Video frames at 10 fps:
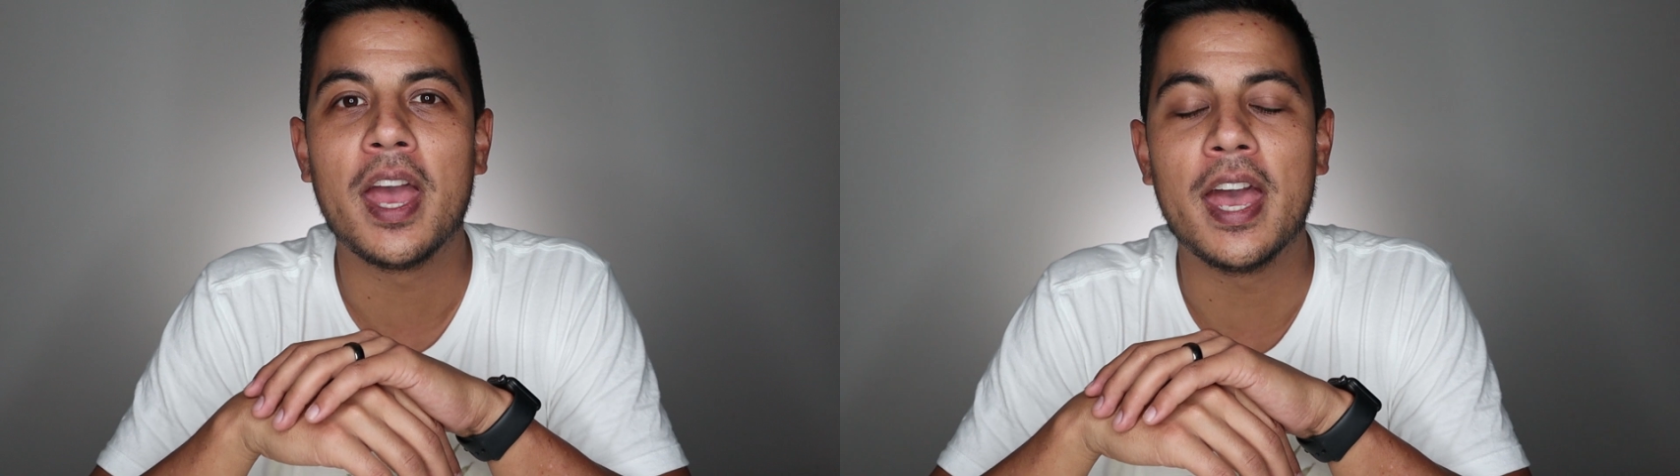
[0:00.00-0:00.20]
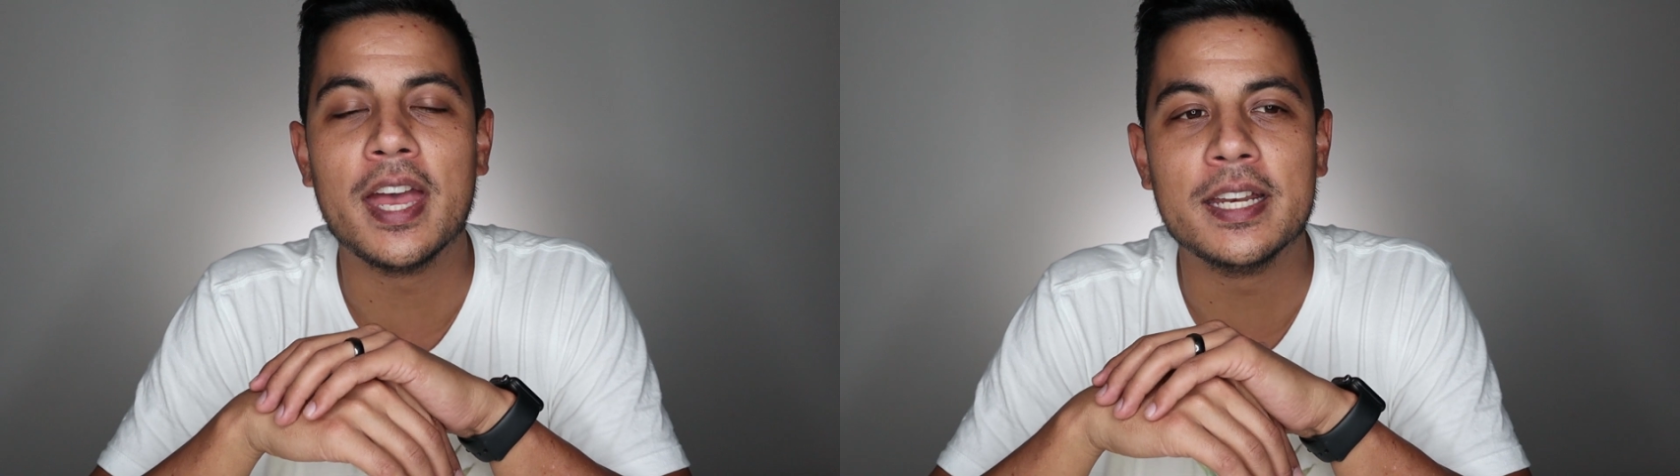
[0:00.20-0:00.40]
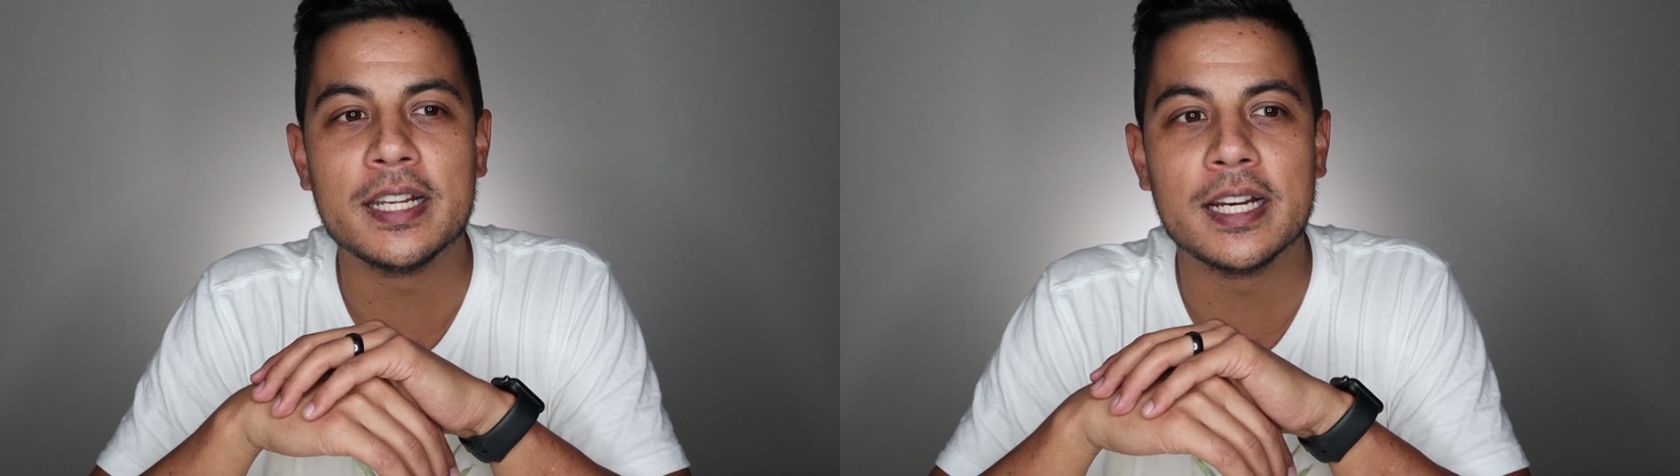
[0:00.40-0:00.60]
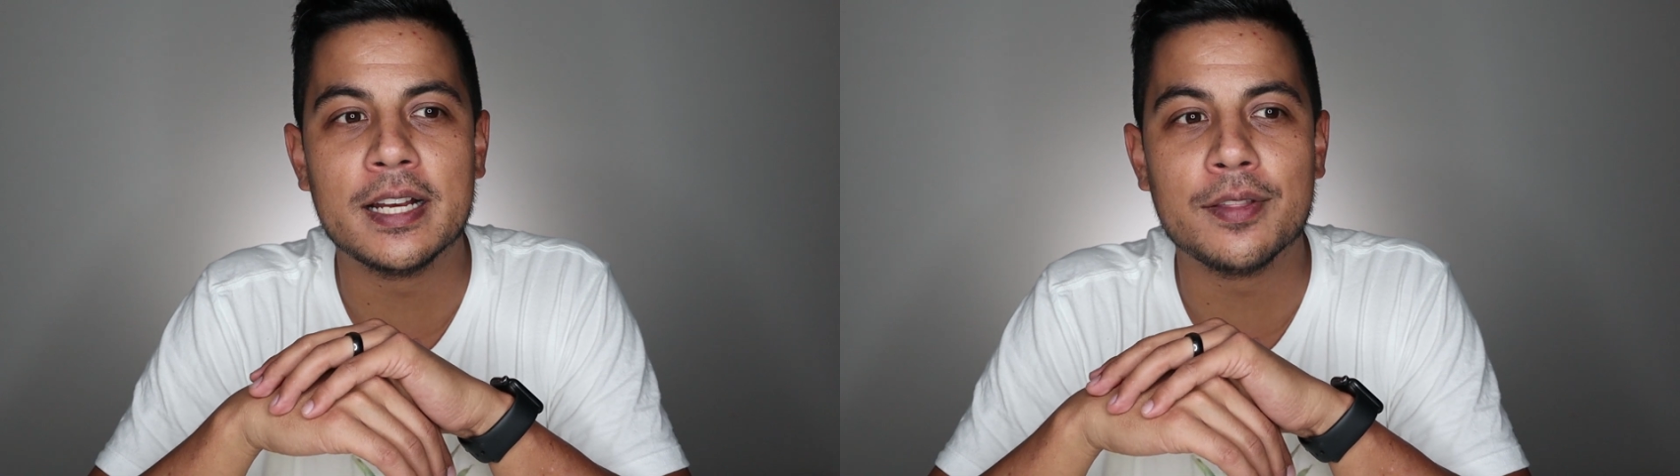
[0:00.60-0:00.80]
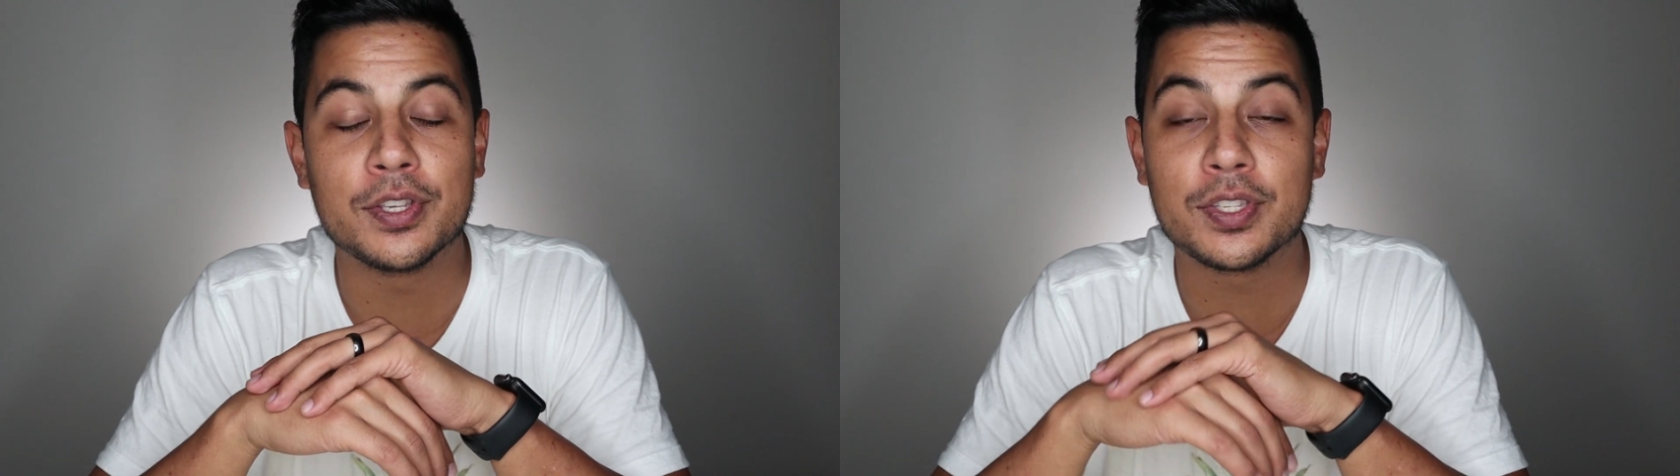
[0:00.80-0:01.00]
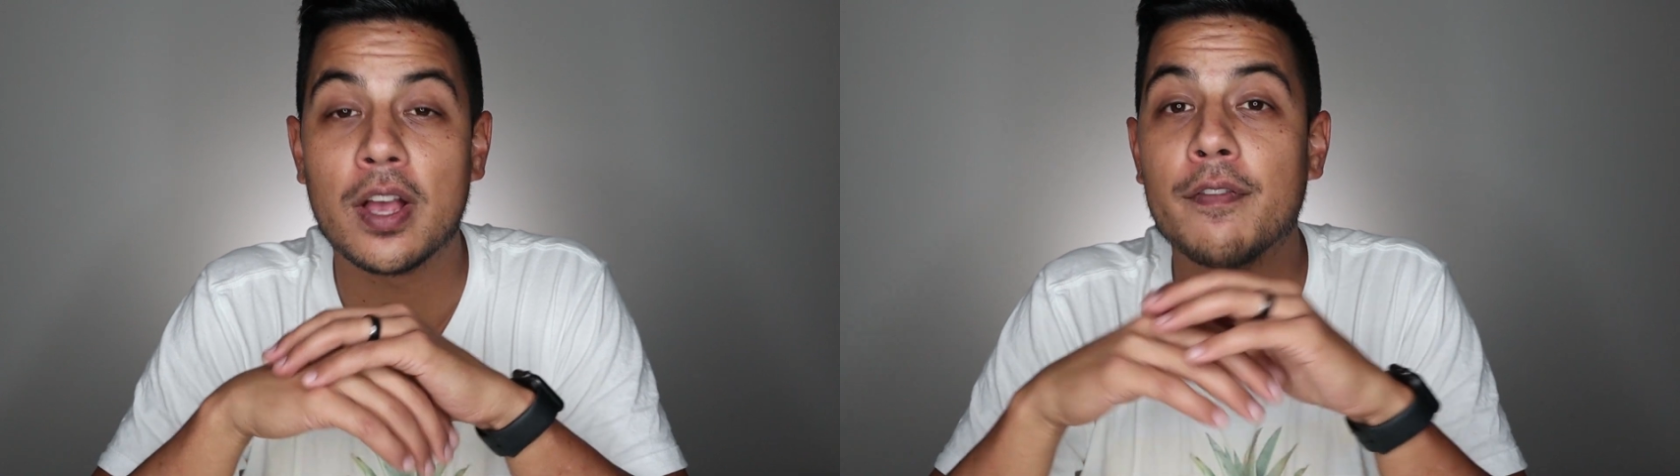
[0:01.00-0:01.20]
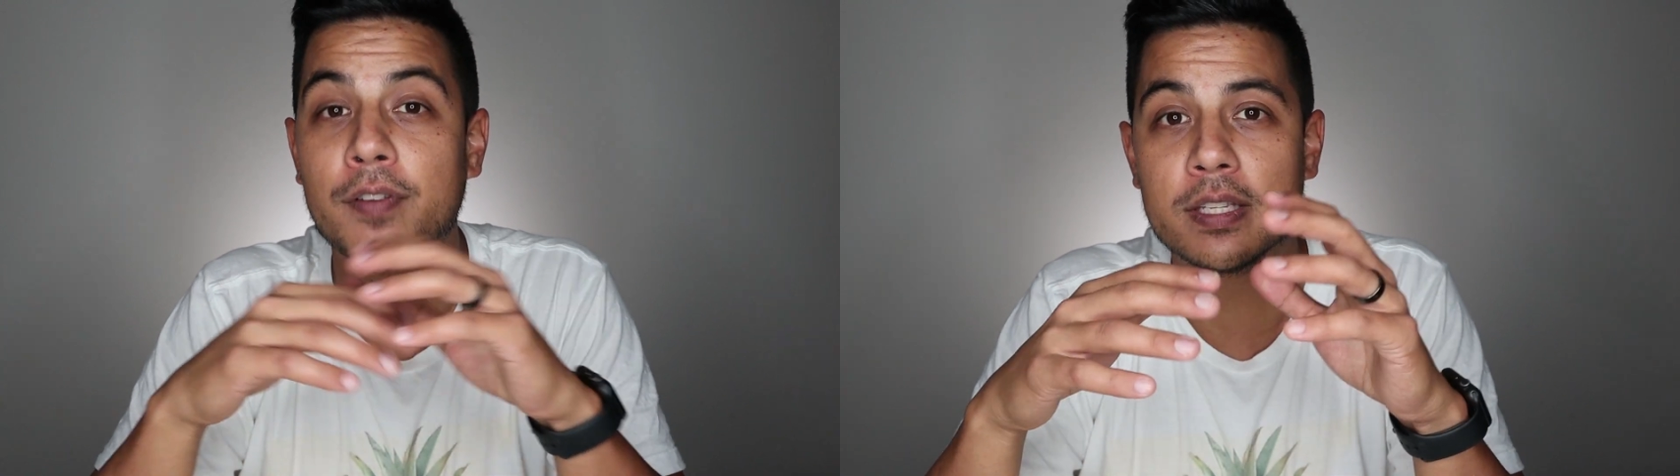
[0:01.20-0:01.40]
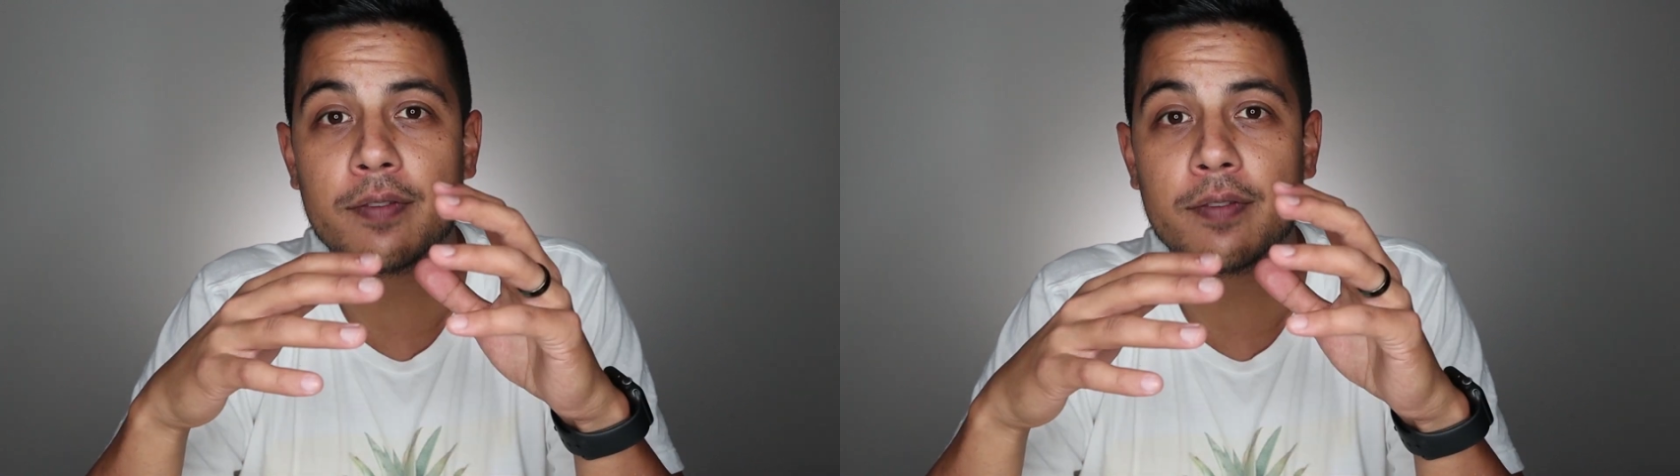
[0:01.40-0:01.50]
and the softness